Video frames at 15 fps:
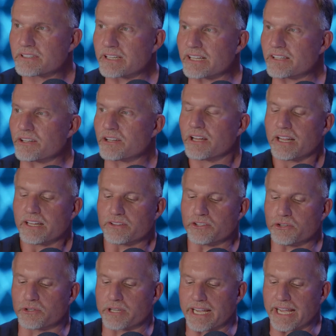That
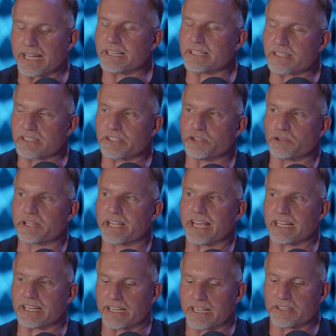you
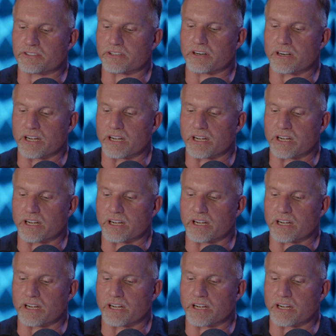can't enter